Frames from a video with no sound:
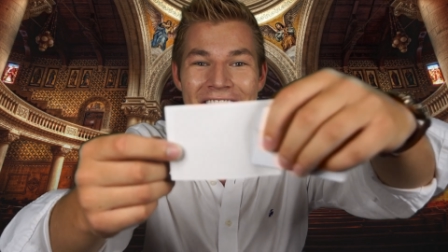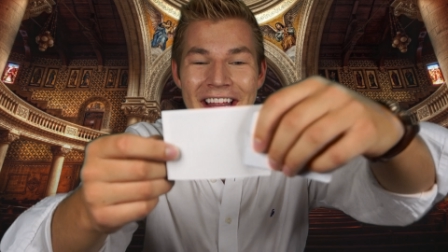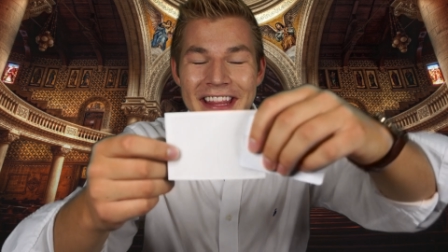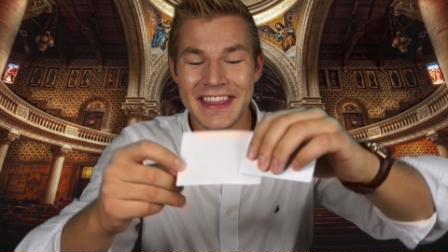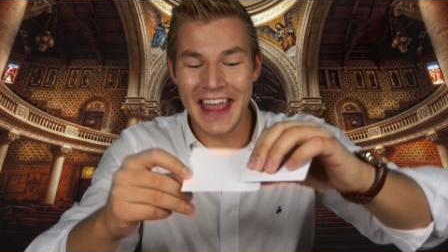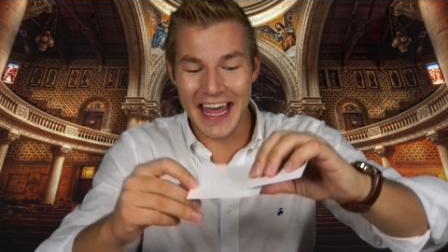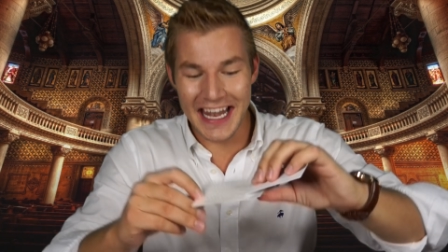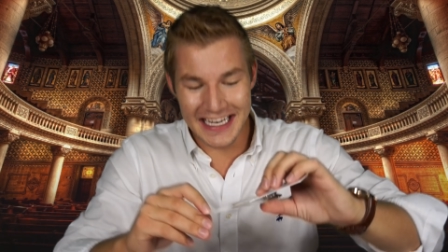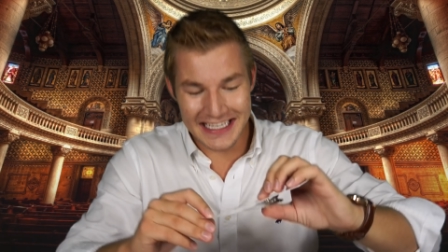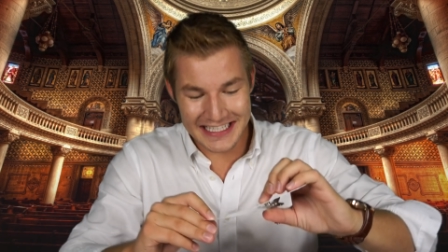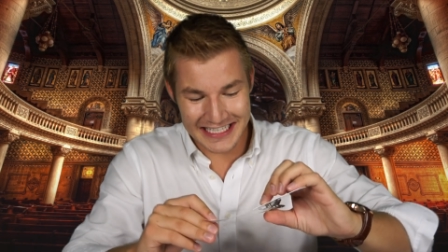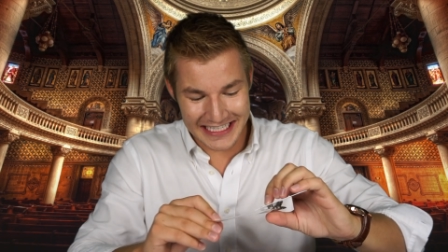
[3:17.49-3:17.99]

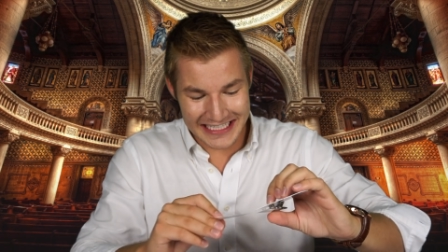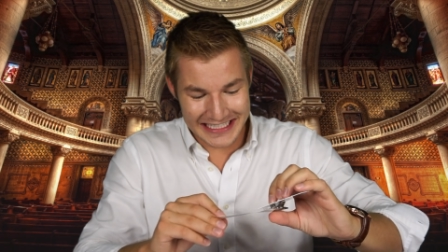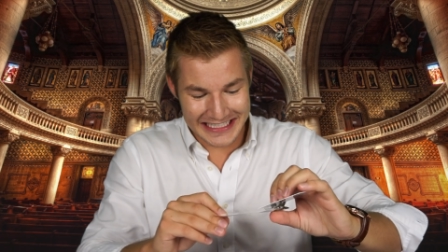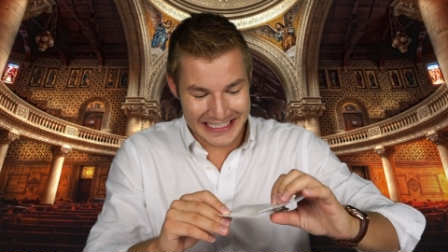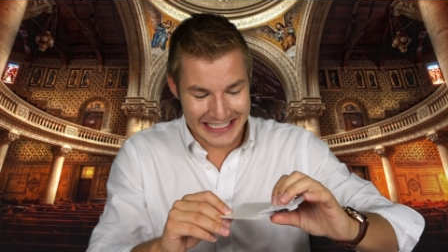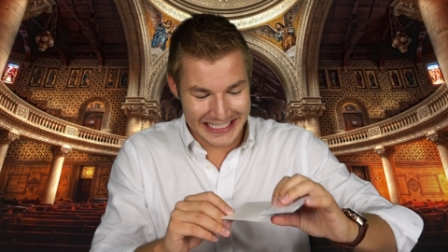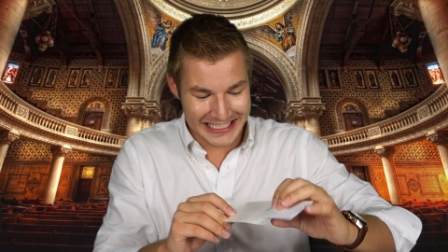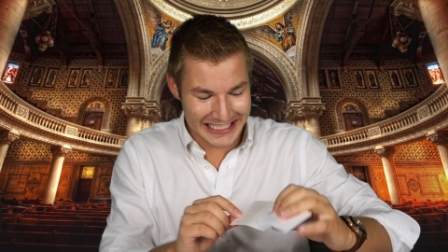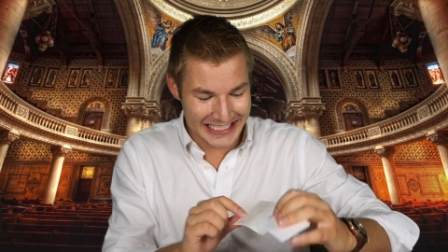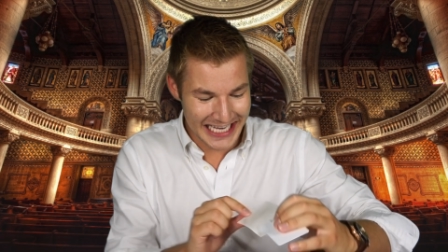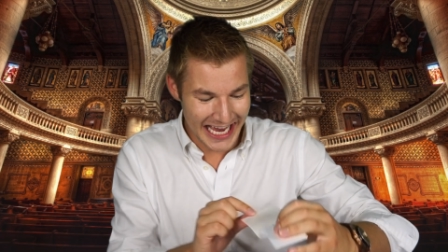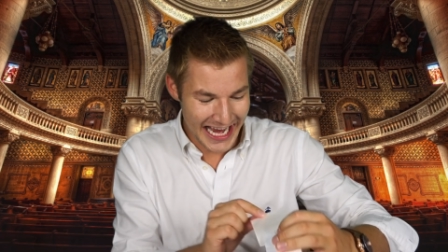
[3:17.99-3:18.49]
That is
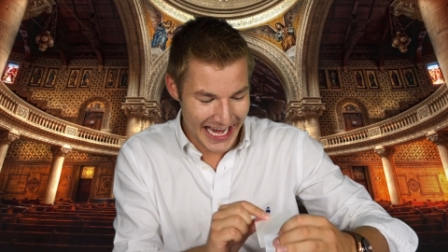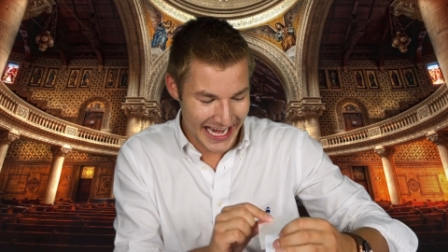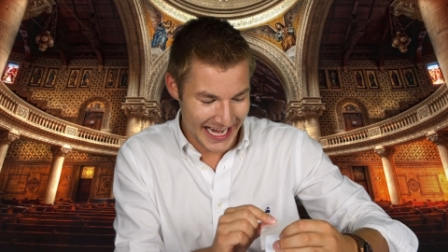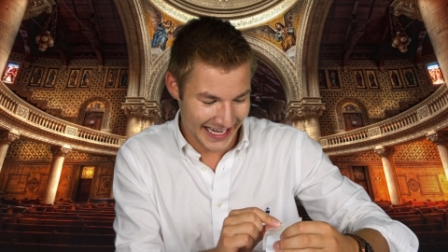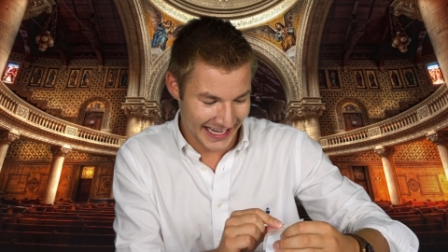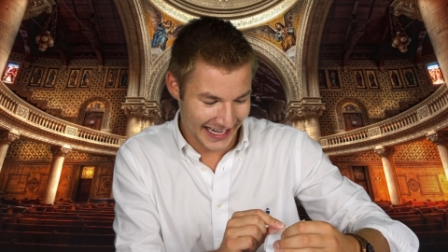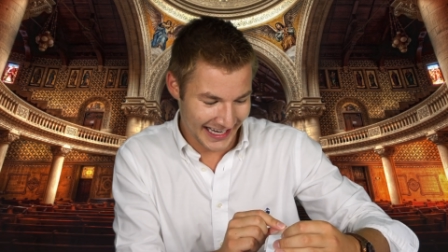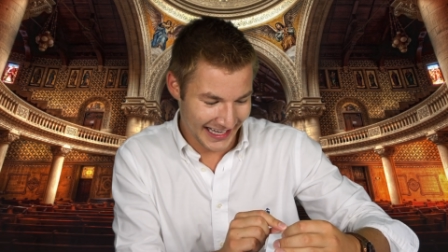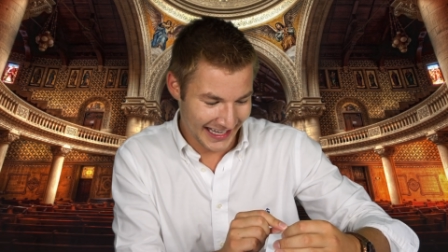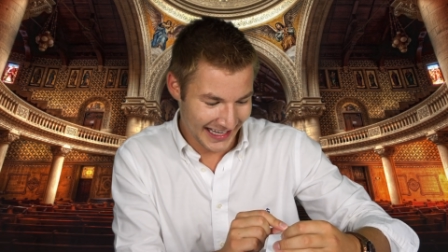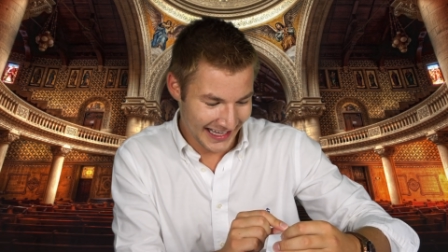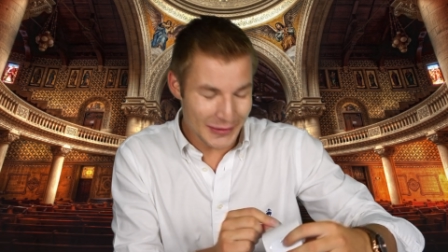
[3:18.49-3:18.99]

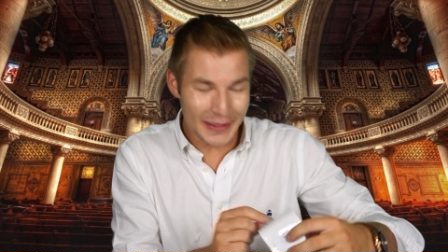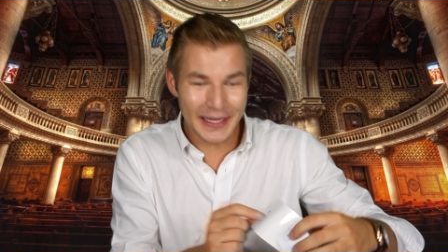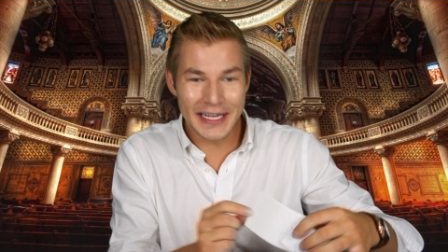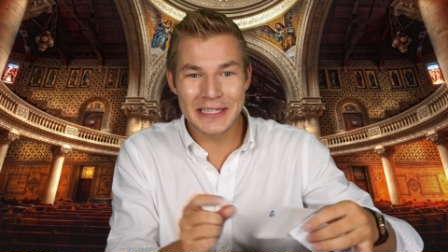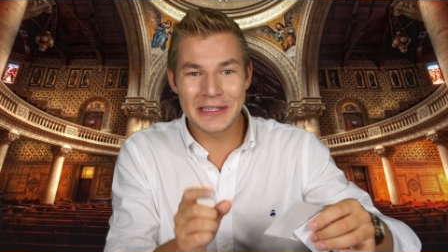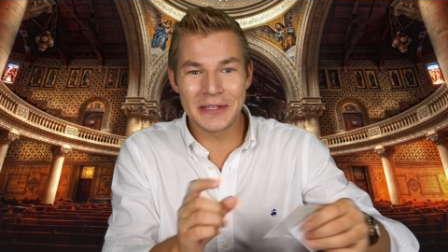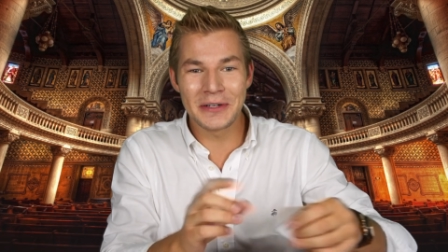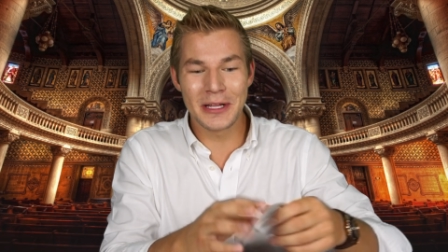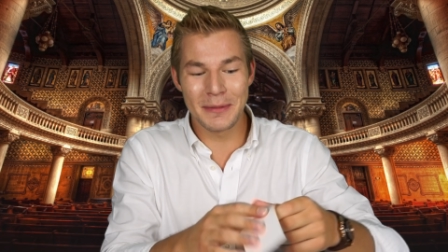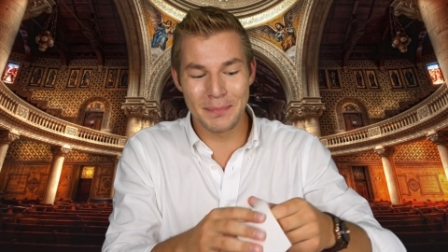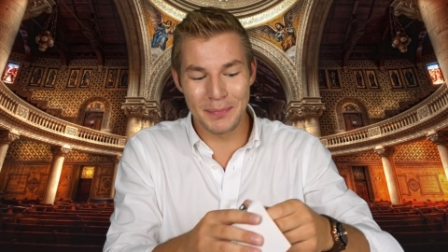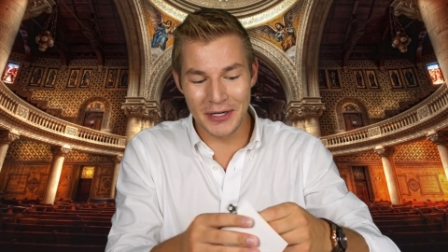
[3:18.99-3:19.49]
insane. So I can
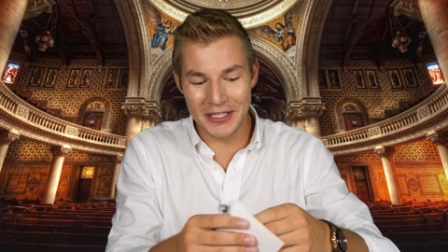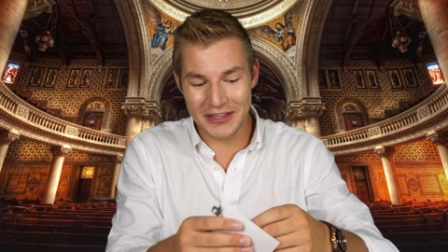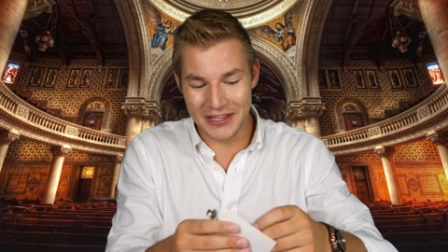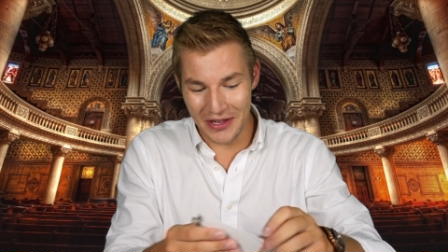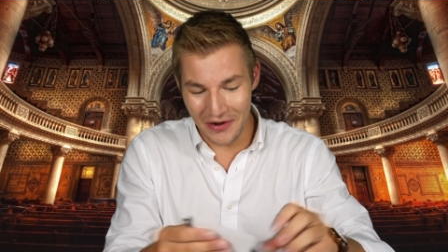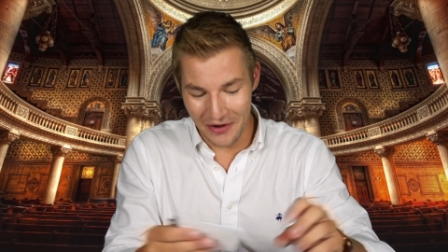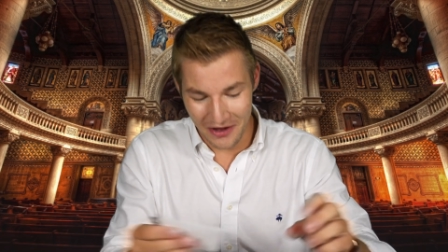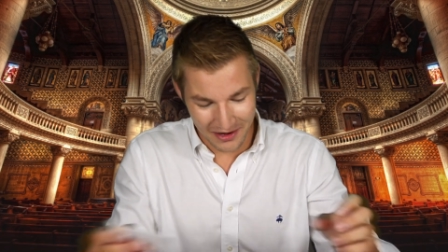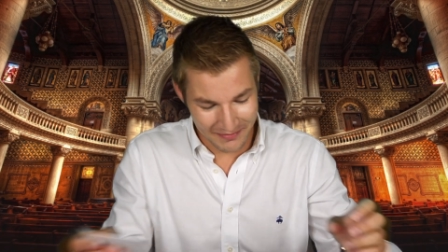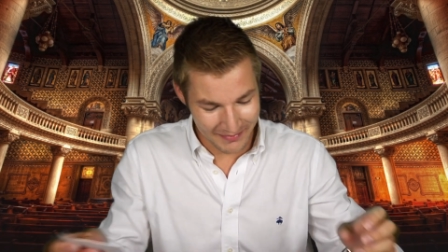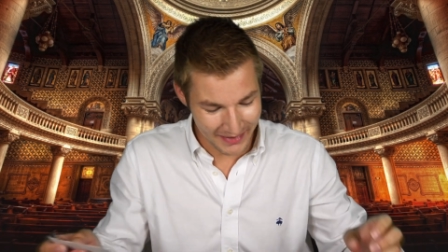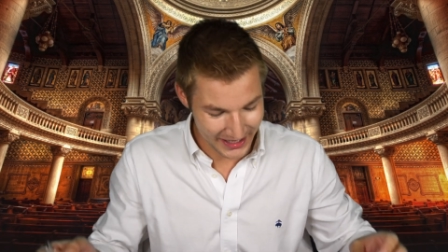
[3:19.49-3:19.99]
literally put
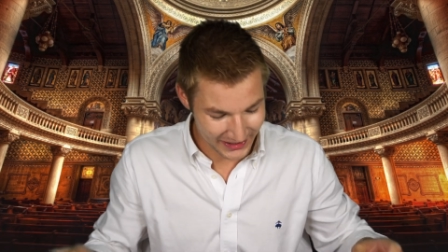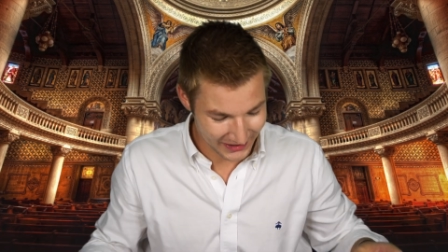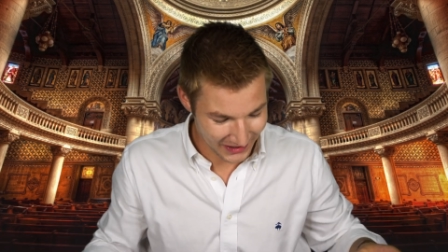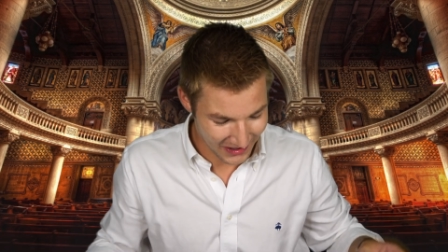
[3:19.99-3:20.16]
that on my